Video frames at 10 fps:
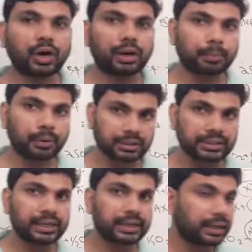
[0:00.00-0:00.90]
compound
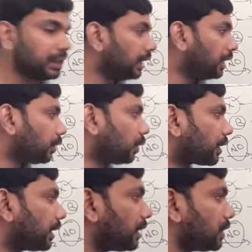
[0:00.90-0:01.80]
theory.
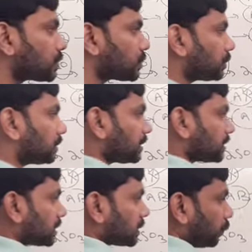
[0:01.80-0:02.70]
Okay, so
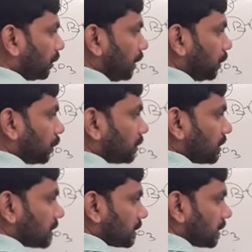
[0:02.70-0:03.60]
this is, we know
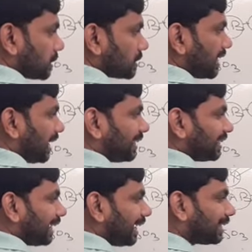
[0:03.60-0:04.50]
this is
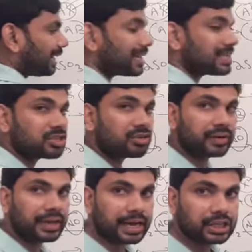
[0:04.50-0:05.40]
uncatalyzed
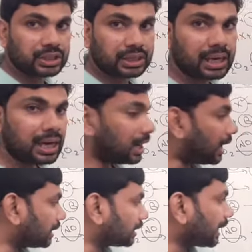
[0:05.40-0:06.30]
reaction.
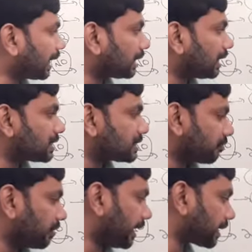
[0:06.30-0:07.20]

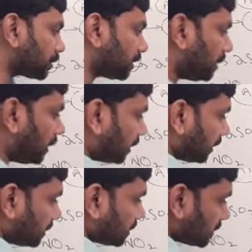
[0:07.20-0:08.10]
Uncatalyzed reaction, here
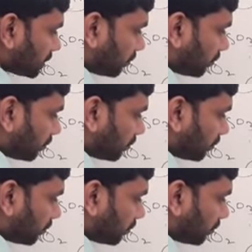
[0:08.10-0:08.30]
it is